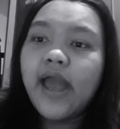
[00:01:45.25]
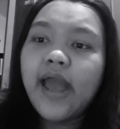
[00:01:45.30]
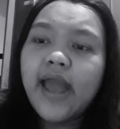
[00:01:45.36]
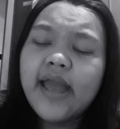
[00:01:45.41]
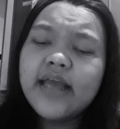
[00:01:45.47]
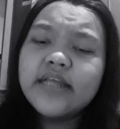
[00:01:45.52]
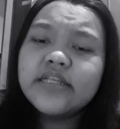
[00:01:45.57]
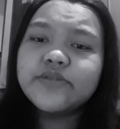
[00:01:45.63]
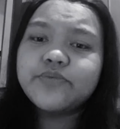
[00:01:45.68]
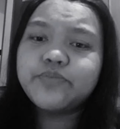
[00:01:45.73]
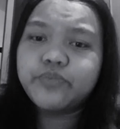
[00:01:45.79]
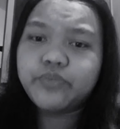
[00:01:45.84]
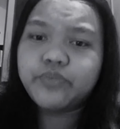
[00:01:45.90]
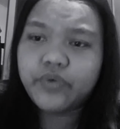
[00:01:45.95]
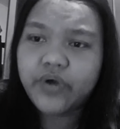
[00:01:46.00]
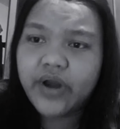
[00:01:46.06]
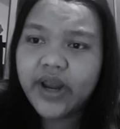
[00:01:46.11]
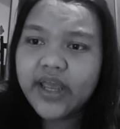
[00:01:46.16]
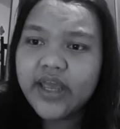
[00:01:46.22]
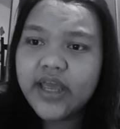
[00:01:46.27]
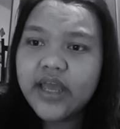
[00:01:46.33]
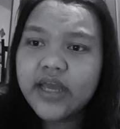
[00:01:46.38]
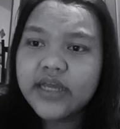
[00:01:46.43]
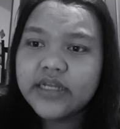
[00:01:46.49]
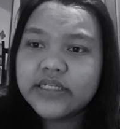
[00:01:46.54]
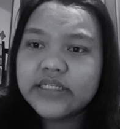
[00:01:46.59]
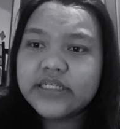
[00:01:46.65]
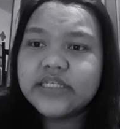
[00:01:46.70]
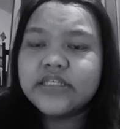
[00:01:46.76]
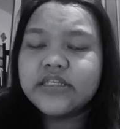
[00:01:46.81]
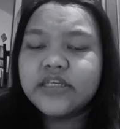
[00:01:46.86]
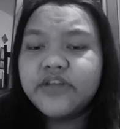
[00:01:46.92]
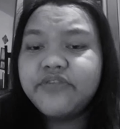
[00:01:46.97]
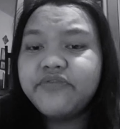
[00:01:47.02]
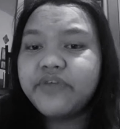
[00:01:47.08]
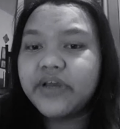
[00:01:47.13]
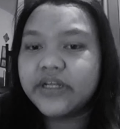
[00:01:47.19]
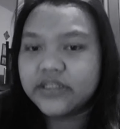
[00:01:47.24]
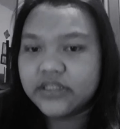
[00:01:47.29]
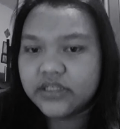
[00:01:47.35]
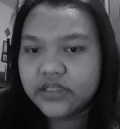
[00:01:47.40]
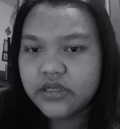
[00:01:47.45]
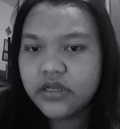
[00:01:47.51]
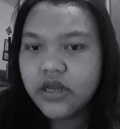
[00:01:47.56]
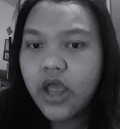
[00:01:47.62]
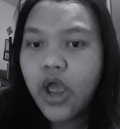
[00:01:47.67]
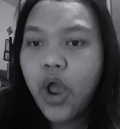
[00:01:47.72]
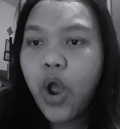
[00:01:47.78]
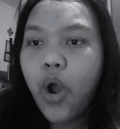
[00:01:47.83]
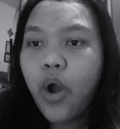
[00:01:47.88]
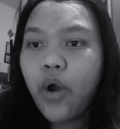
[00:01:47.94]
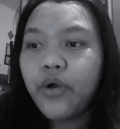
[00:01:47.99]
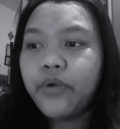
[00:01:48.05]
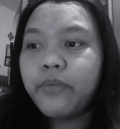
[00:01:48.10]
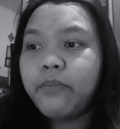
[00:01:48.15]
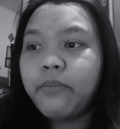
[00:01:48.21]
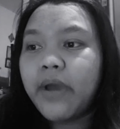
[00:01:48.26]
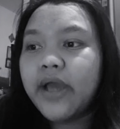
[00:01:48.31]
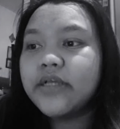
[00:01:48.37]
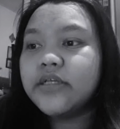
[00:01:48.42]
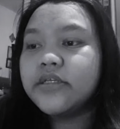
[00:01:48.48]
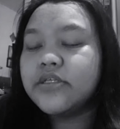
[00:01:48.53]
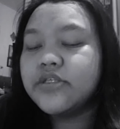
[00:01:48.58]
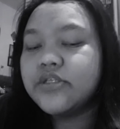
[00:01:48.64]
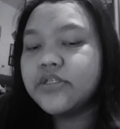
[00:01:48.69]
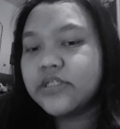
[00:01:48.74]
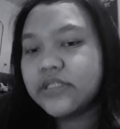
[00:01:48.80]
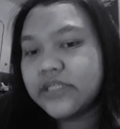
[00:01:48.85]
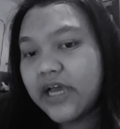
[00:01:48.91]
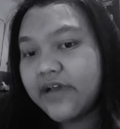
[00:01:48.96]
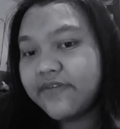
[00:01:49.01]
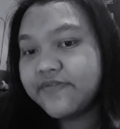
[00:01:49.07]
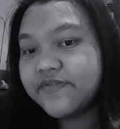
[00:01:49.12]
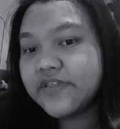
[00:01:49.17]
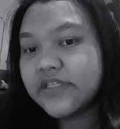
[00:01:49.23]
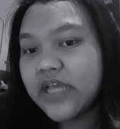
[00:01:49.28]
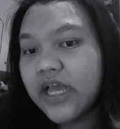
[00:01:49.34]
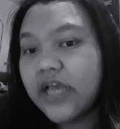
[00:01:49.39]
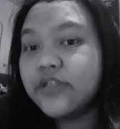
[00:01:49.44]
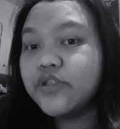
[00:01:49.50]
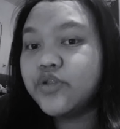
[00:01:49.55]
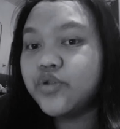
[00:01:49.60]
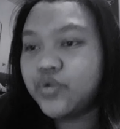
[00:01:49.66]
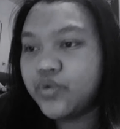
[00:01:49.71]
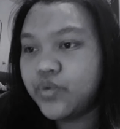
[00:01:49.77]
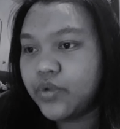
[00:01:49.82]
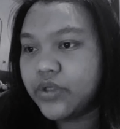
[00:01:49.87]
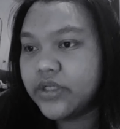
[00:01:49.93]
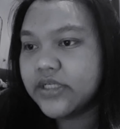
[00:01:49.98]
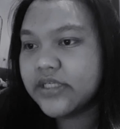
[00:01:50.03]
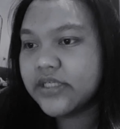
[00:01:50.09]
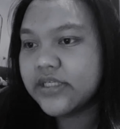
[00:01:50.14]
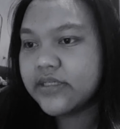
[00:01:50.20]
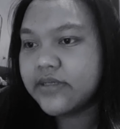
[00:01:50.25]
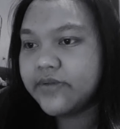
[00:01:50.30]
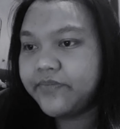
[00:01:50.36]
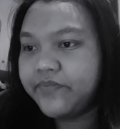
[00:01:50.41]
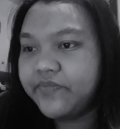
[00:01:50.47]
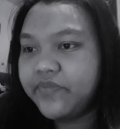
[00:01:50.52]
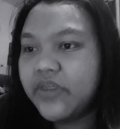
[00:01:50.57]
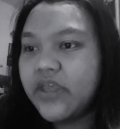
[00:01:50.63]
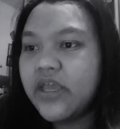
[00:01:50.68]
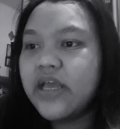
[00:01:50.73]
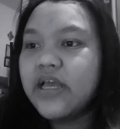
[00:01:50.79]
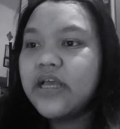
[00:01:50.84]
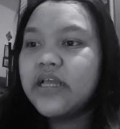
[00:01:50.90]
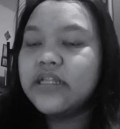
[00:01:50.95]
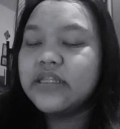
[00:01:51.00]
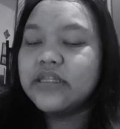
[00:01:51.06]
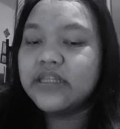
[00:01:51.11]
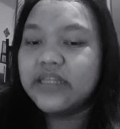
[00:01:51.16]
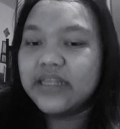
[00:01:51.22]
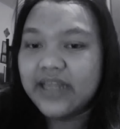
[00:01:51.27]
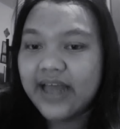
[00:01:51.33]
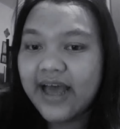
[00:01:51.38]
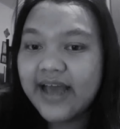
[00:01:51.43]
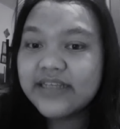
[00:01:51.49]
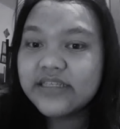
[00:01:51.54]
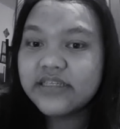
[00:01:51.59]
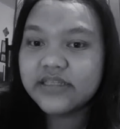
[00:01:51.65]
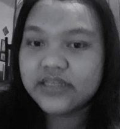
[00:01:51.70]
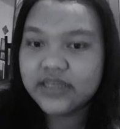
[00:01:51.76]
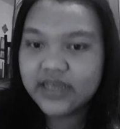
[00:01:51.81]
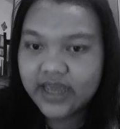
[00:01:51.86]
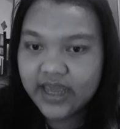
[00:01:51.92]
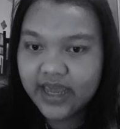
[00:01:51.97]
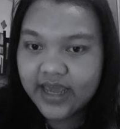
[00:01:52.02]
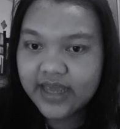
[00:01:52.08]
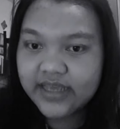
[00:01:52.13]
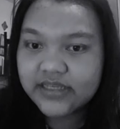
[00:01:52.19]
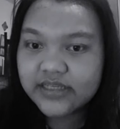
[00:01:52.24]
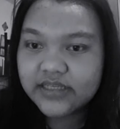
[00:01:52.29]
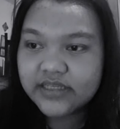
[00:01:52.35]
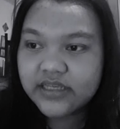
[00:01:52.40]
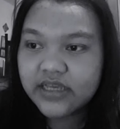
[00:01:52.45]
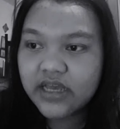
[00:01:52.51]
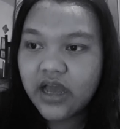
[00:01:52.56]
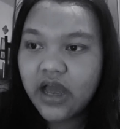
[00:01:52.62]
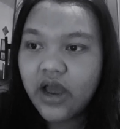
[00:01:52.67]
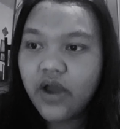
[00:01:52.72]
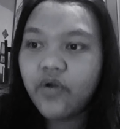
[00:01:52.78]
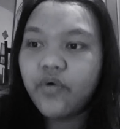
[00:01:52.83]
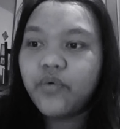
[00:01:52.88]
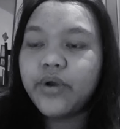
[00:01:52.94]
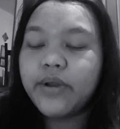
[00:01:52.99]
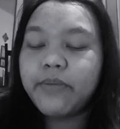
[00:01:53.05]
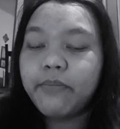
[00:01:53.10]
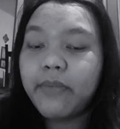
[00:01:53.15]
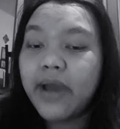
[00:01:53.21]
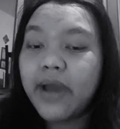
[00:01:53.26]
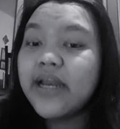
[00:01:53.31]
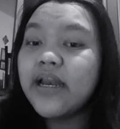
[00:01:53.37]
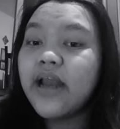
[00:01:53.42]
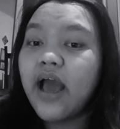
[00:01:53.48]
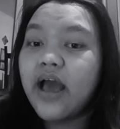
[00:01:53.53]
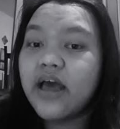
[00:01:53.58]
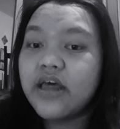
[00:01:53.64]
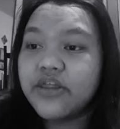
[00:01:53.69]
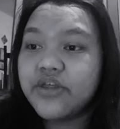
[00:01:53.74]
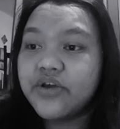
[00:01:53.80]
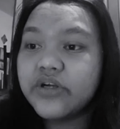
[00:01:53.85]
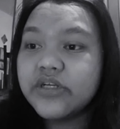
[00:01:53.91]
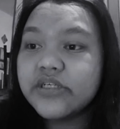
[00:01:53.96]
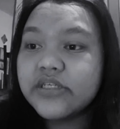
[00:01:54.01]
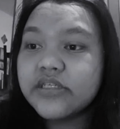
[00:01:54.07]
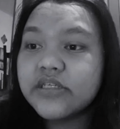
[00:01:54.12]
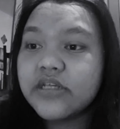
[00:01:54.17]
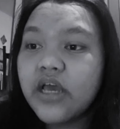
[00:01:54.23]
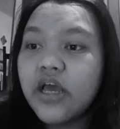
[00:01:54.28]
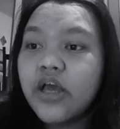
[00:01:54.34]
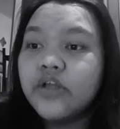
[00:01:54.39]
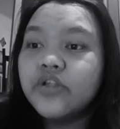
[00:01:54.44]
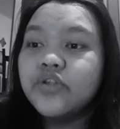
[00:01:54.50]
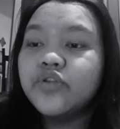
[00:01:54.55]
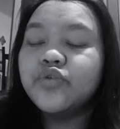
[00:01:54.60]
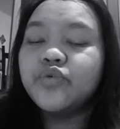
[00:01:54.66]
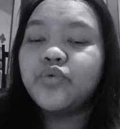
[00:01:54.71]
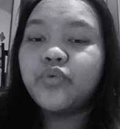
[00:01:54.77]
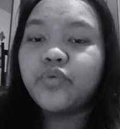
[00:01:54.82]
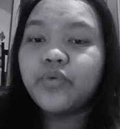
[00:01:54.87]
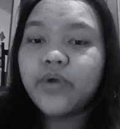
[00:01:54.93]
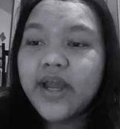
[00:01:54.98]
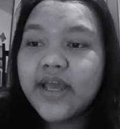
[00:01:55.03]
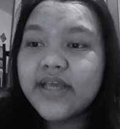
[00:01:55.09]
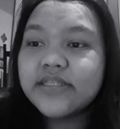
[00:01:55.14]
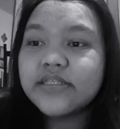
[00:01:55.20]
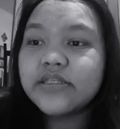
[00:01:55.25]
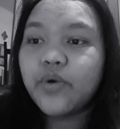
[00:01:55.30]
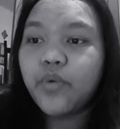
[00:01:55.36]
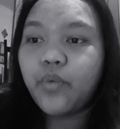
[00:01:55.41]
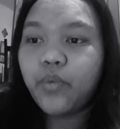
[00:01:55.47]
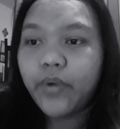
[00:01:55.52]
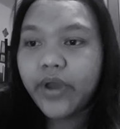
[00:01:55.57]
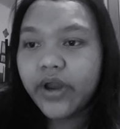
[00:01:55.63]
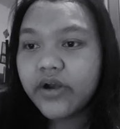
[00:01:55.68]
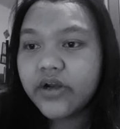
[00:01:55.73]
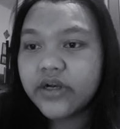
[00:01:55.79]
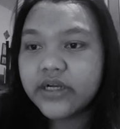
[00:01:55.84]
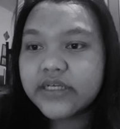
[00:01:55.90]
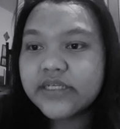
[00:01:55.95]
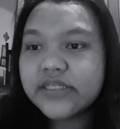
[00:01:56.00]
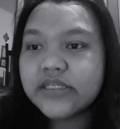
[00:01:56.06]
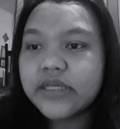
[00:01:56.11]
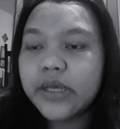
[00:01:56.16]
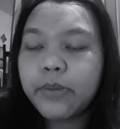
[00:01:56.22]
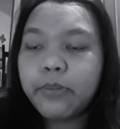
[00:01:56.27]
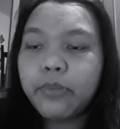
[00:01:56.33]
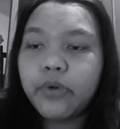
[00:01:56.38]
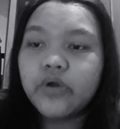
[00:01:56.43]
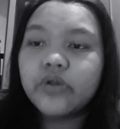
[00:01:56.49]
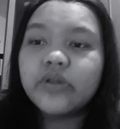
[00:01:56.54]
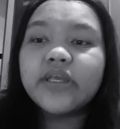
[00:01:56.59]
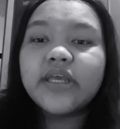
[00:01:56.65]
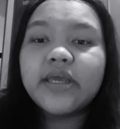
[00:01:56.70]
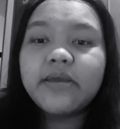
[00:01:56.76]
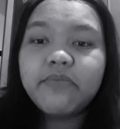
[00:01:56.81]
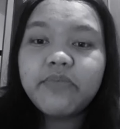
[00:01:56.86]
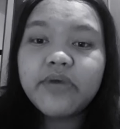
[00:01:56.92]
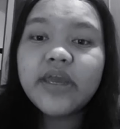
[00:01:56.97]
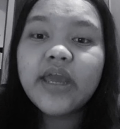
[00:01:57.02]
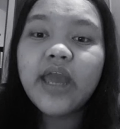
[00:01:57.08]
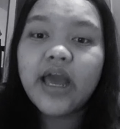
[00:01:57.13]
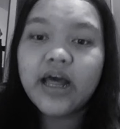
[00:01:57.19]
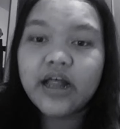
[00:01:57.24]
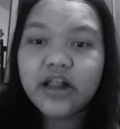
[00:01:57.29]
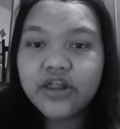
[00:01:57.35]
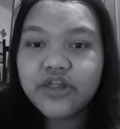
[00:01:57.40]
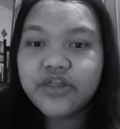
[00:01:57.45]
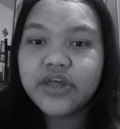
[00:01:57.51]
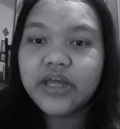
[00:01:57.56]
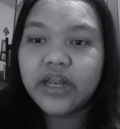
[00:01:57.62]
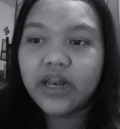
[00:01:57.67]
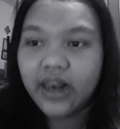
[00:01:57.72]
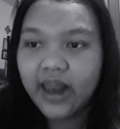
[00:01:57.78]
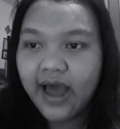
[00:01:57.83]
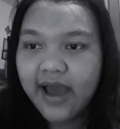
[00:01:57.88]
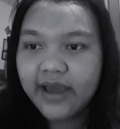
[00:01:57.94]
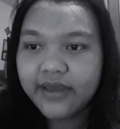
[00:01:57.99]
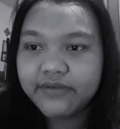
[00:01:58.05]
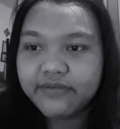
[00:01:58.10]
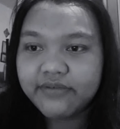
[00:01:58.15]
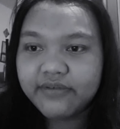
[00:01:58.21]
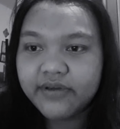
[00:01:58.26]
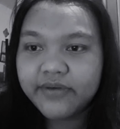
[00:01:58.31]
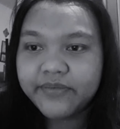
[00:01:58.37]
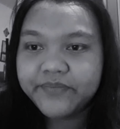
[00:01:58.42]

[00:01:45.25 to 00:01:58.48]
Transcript: and spray disinfectant on my stuffs and tools. The last is remind others to raise awareness about keeping healthy life,